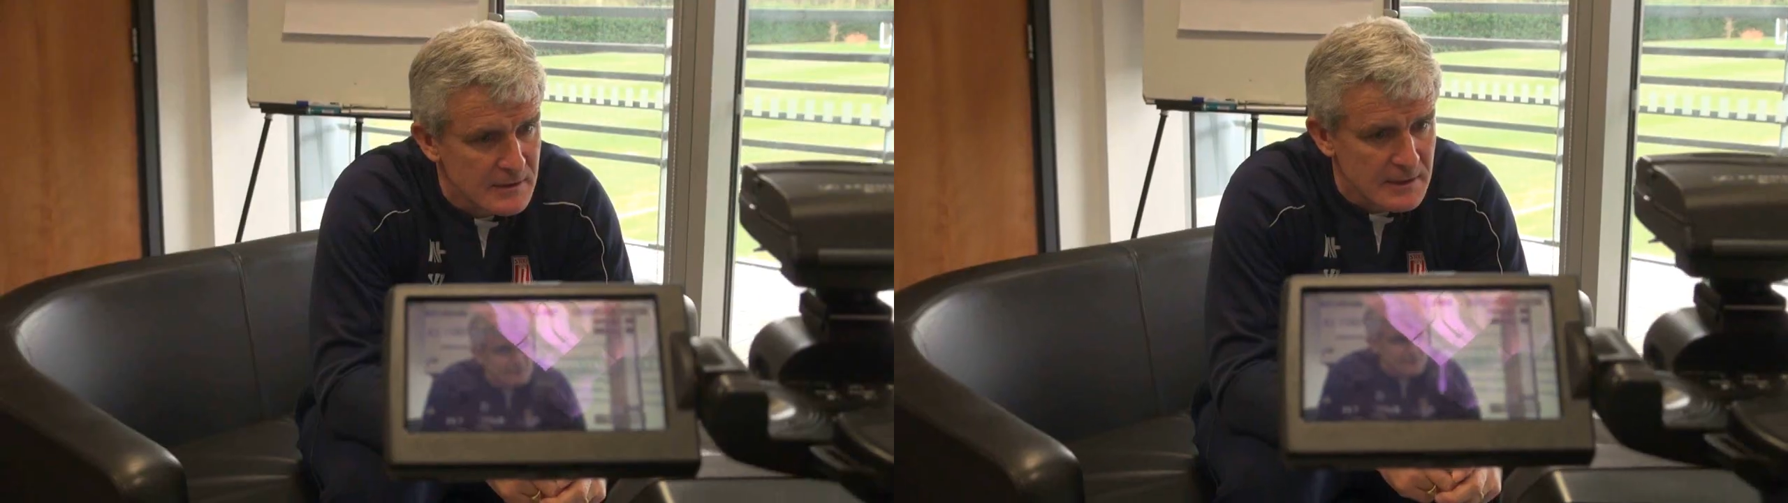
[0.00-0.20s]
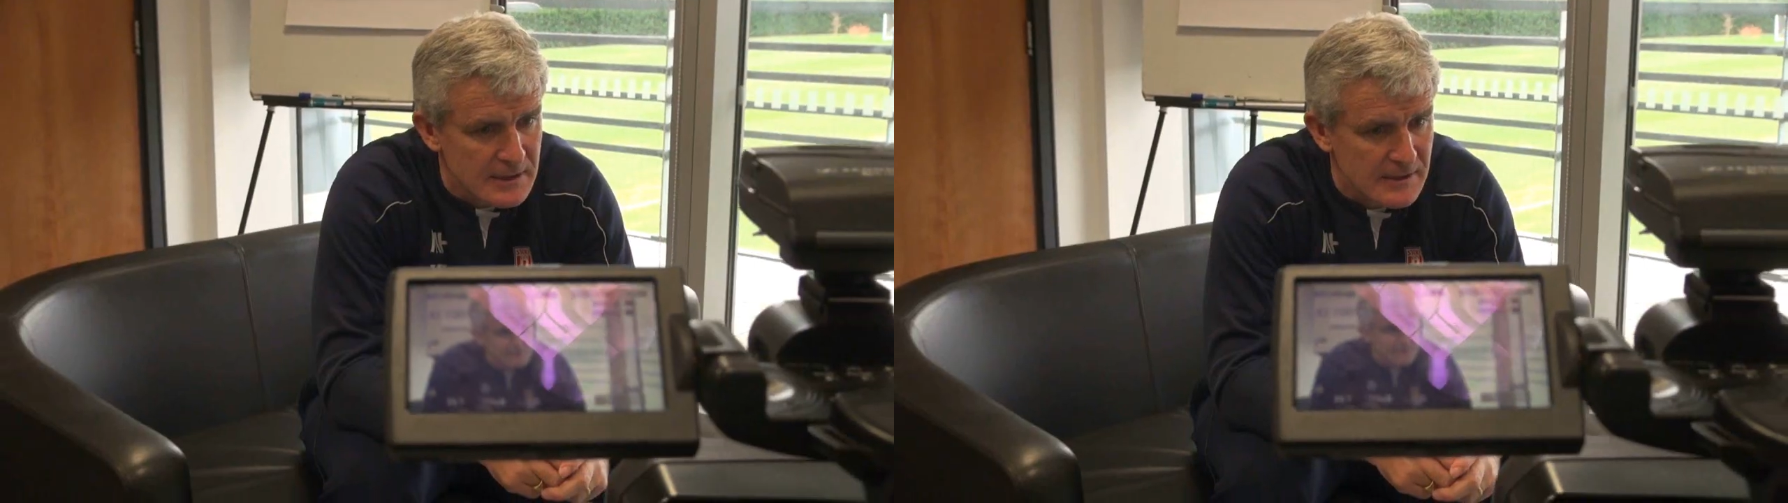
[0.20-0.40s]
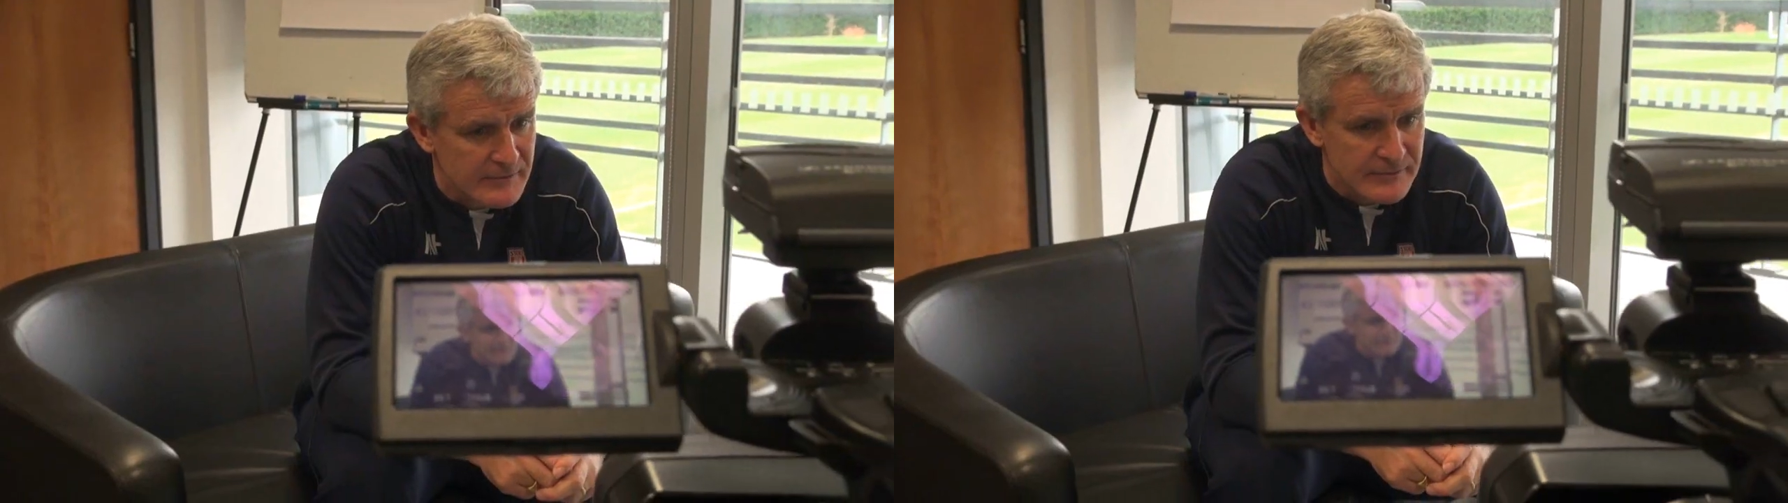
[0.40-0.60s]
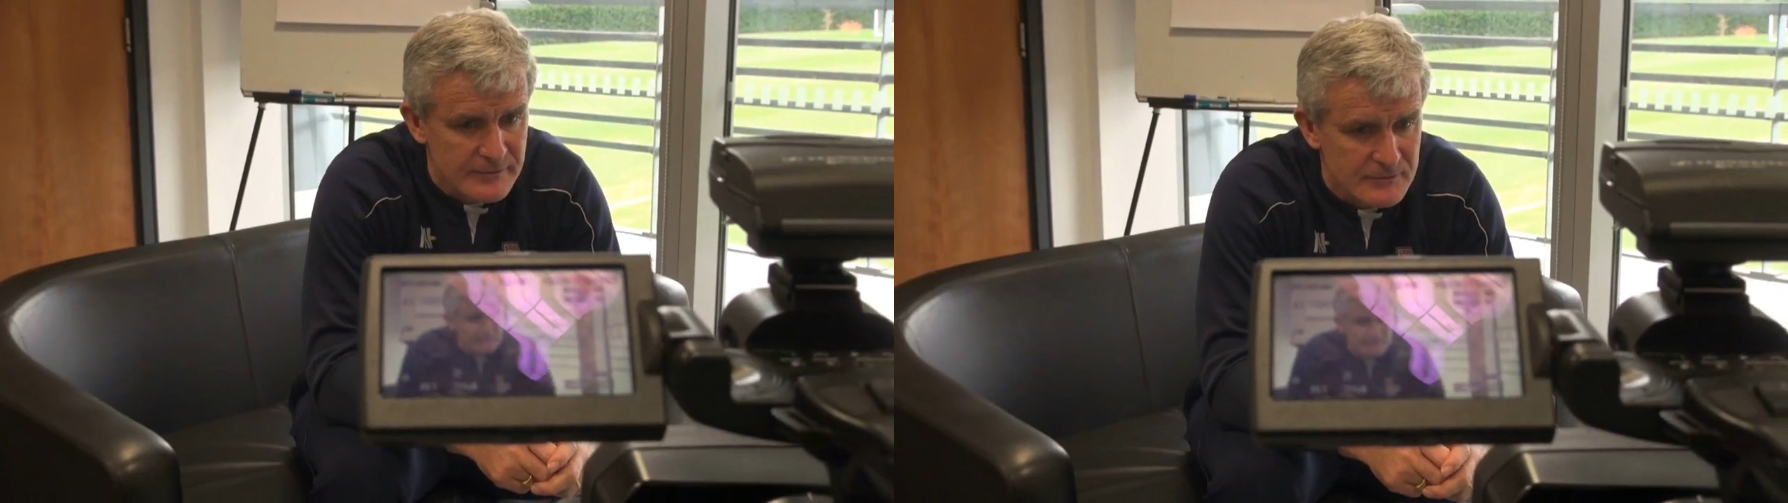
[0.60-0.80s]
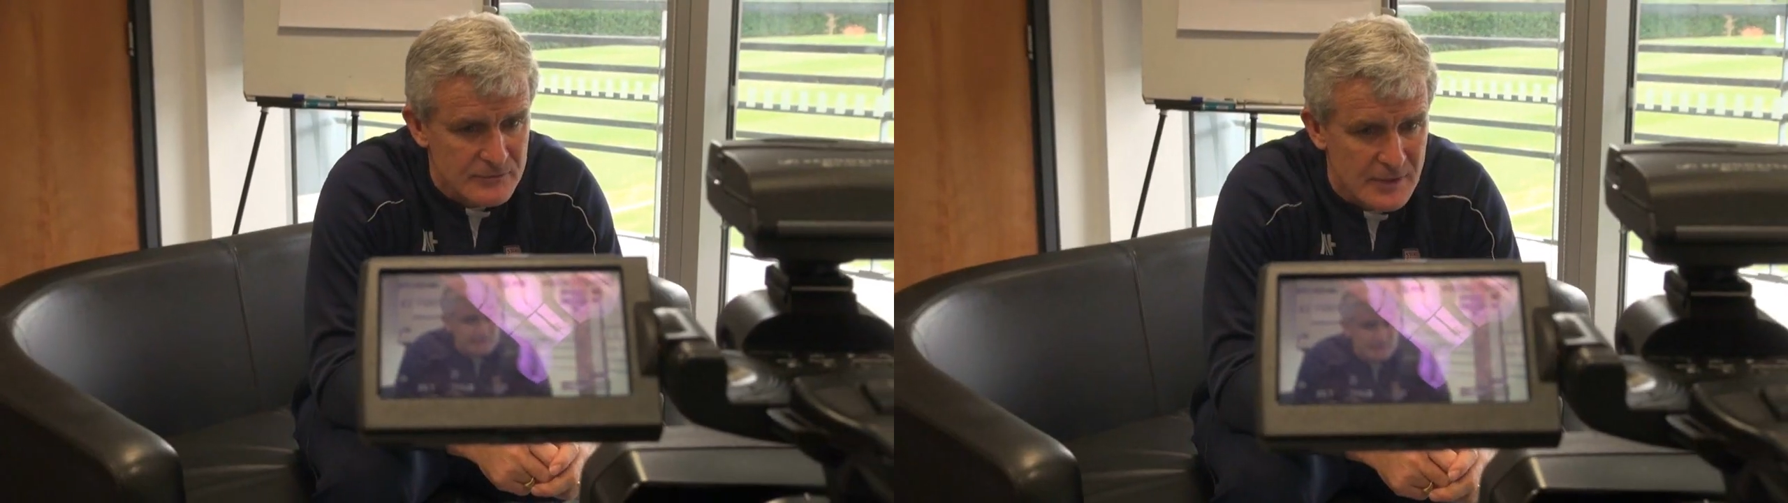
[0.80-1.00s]
they've
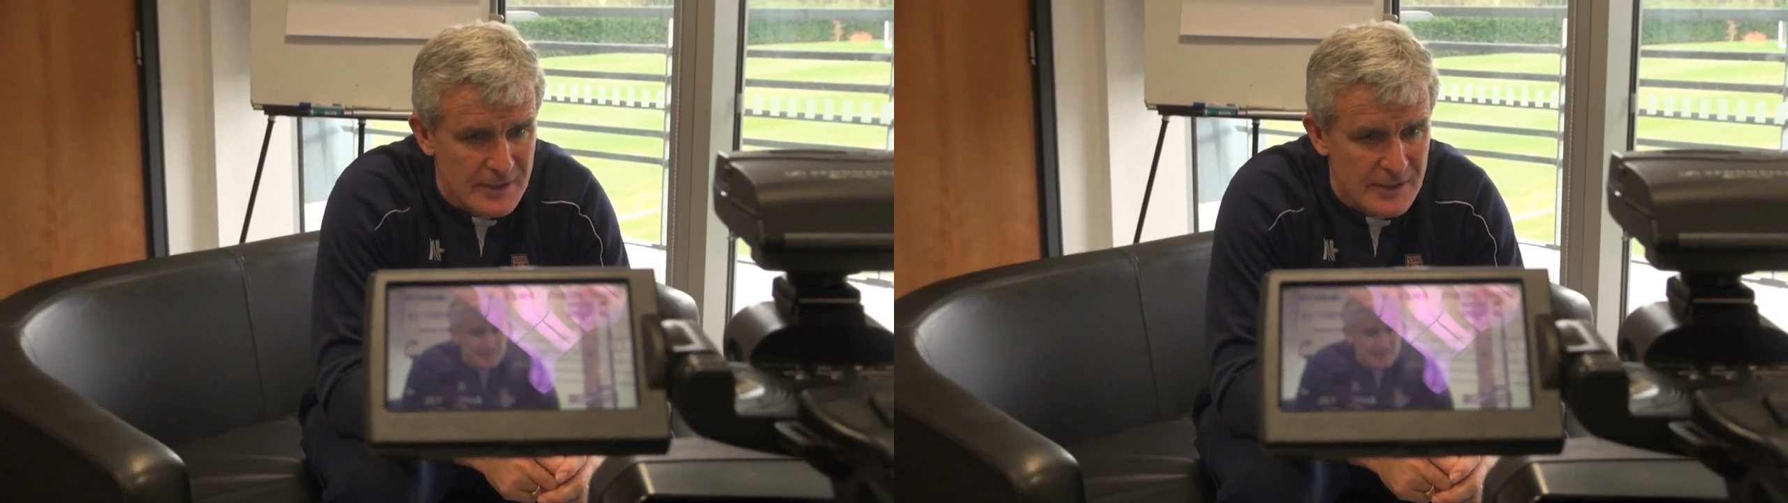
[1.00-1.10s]
really